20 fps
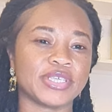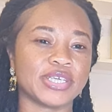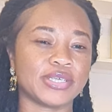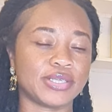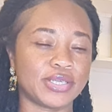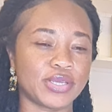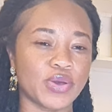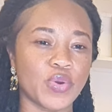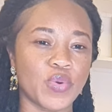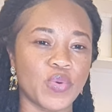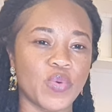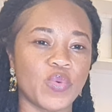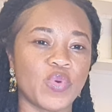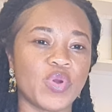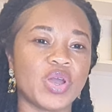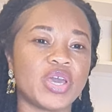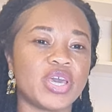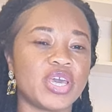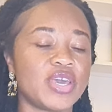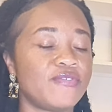So
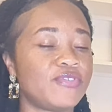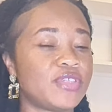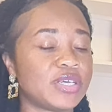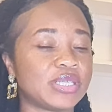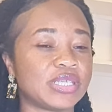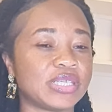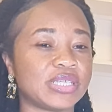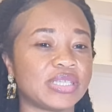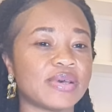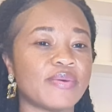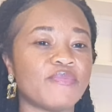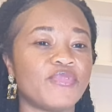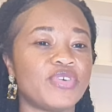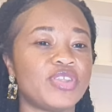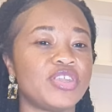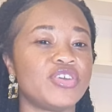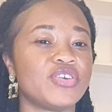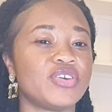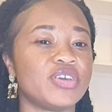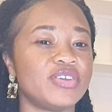if this is
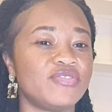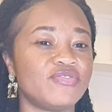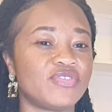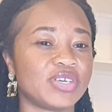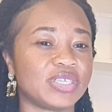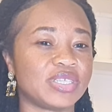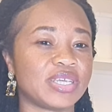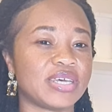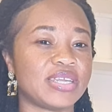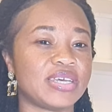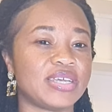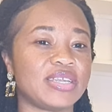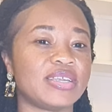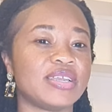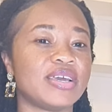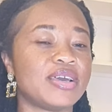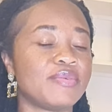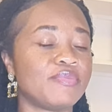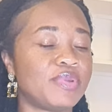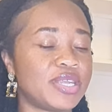something you're interested
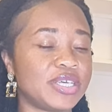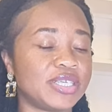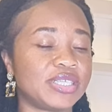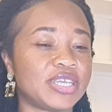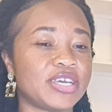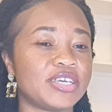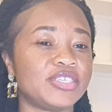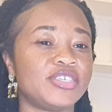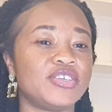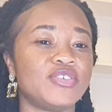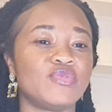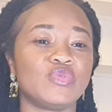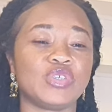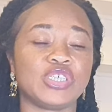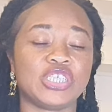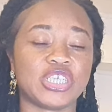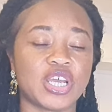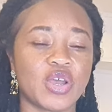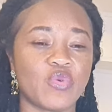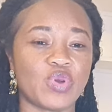in, please stay
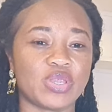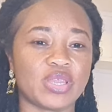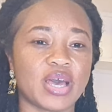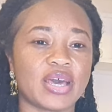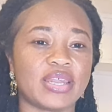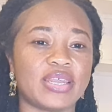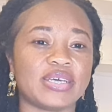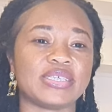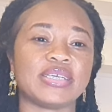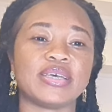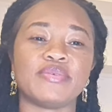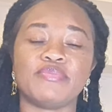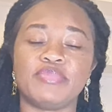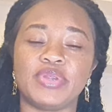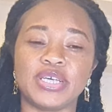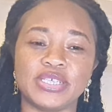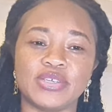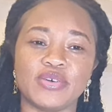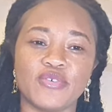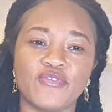tuned, share with others, and
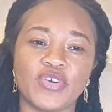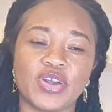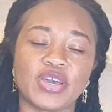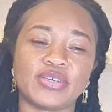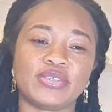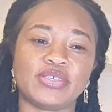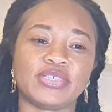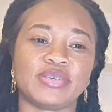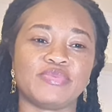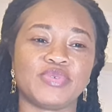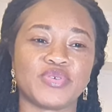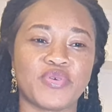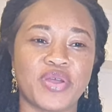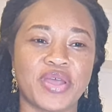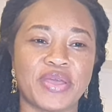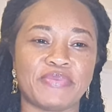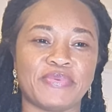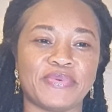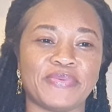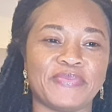please don't forget to
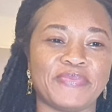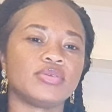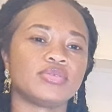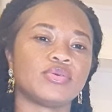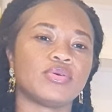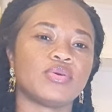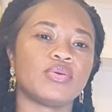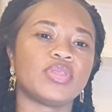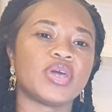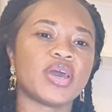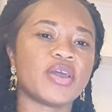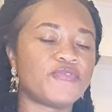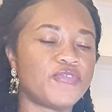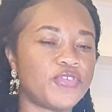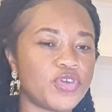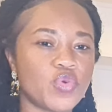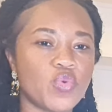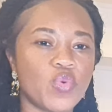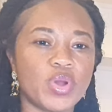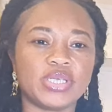subscribe. So there are a
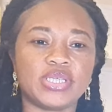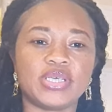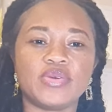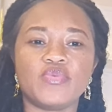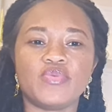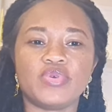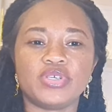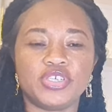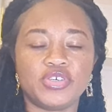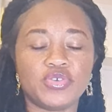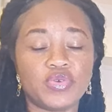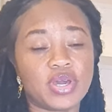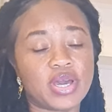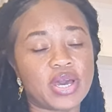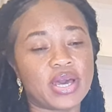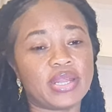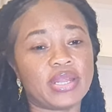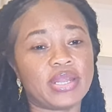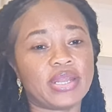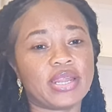few ways in which you
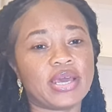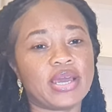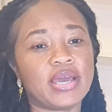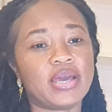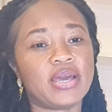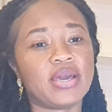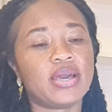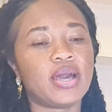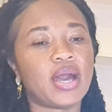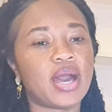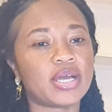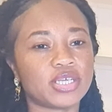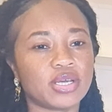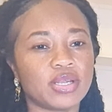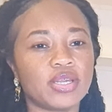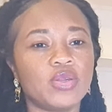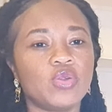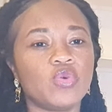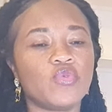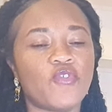can
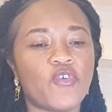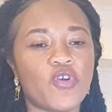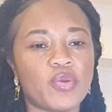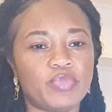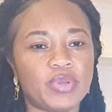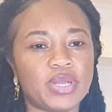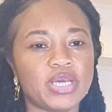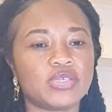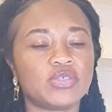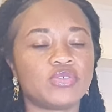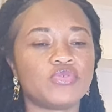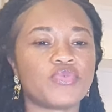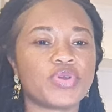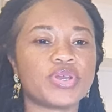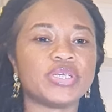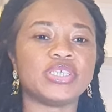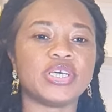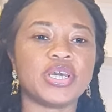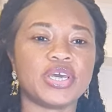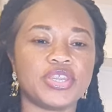actually look for a place to
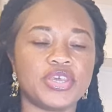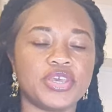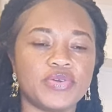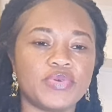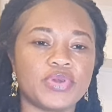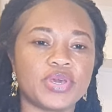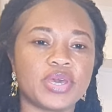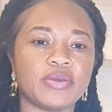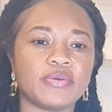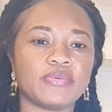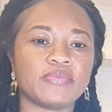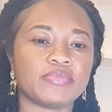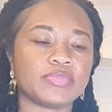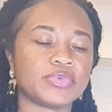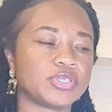rent here in UK.